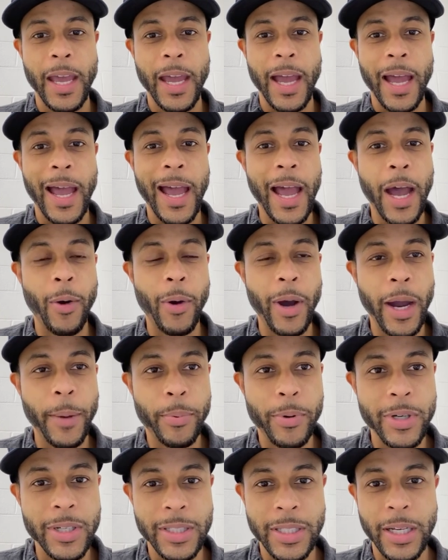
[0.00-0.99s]
how I
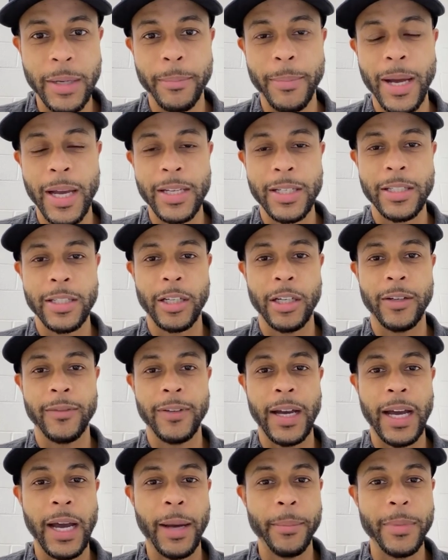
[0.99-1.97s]
present myself.
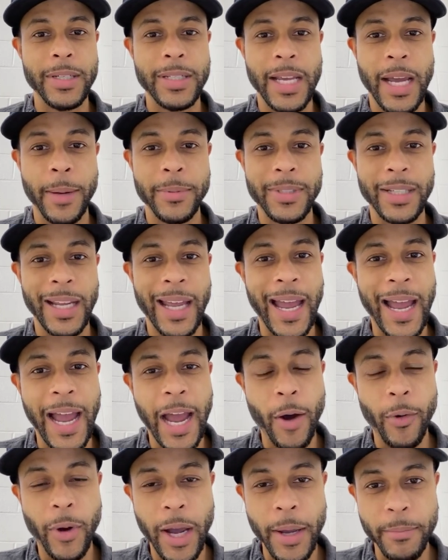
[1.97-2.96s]
I'm adapting
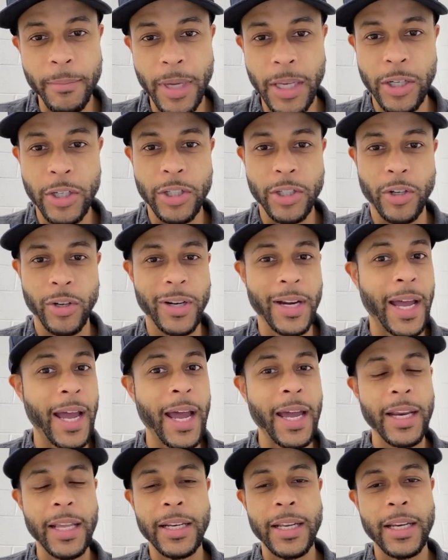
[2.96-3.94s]
how I minister,
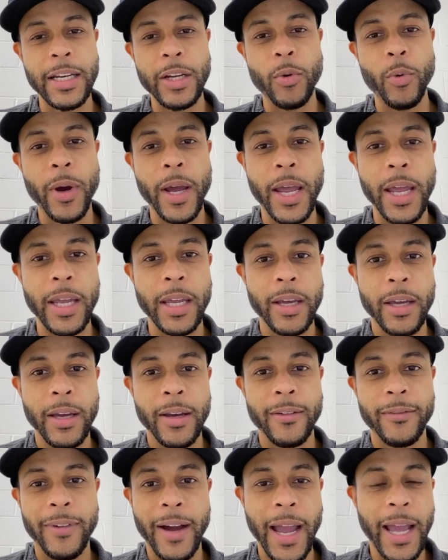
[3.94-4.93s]
not in any way
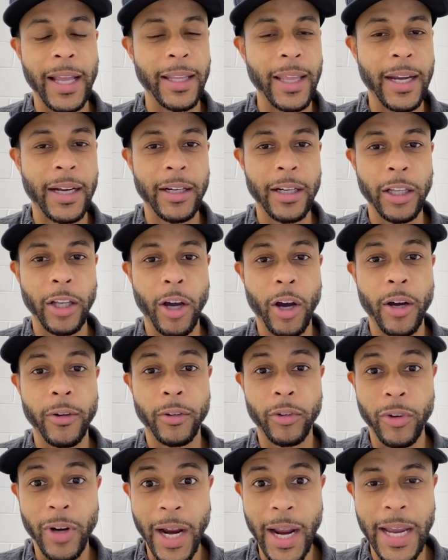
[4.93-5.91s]
violating the law of
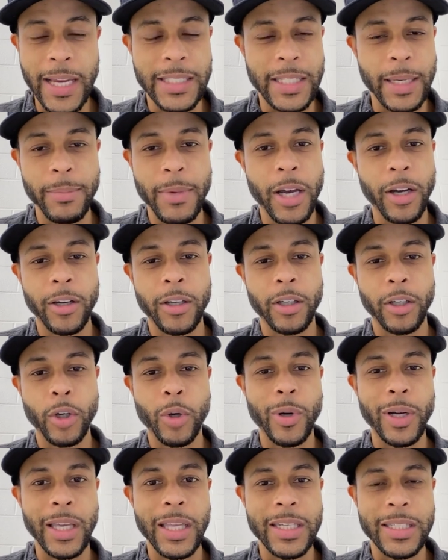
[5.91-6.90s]
Christ. I'm not going to
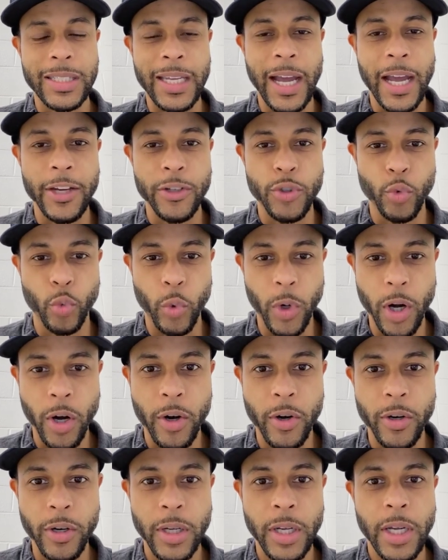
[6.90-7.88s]
go against God's
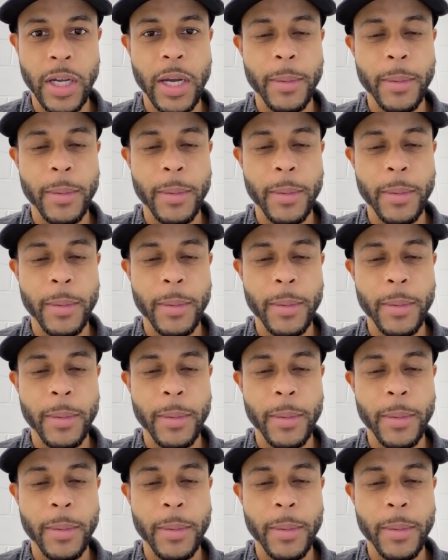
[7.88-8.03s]
word.